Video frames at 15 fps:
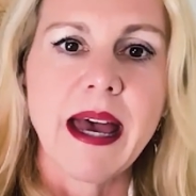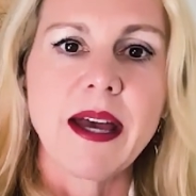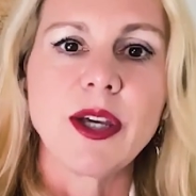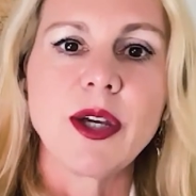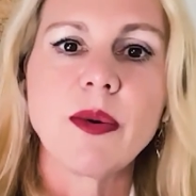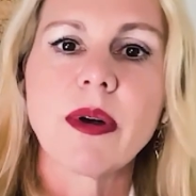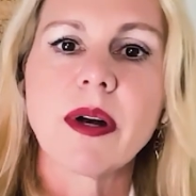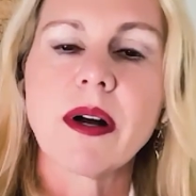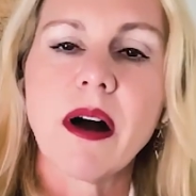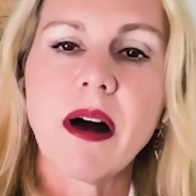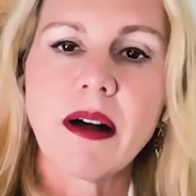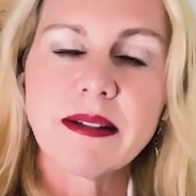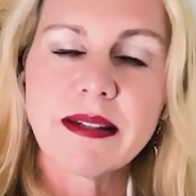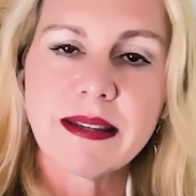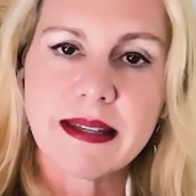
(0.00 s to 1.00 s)
You were
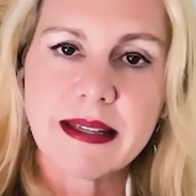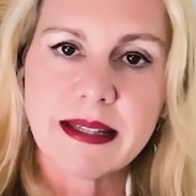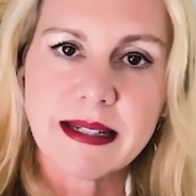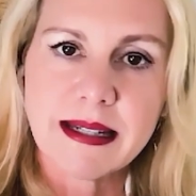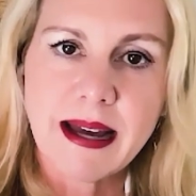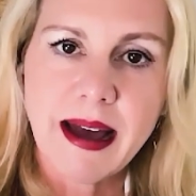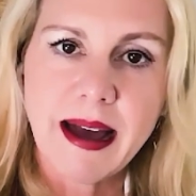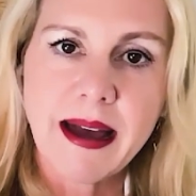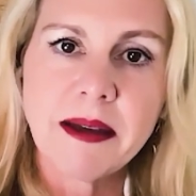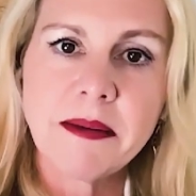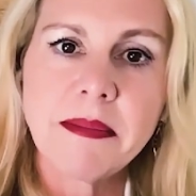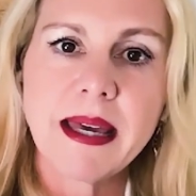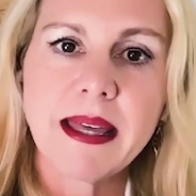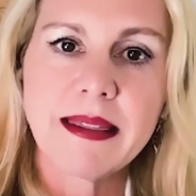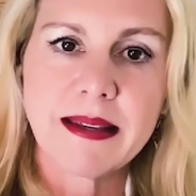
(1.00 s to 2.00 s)
called to this
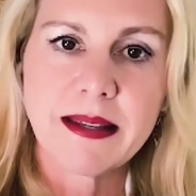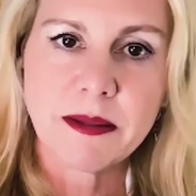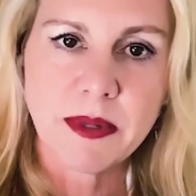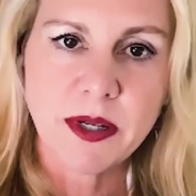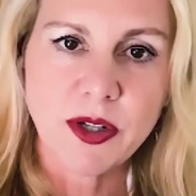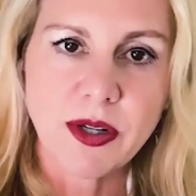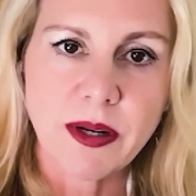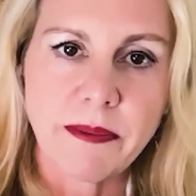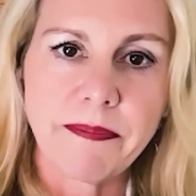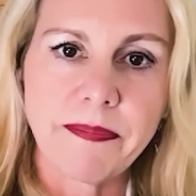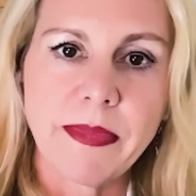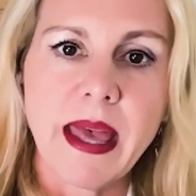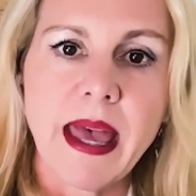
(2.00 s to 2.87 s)
time and this mission.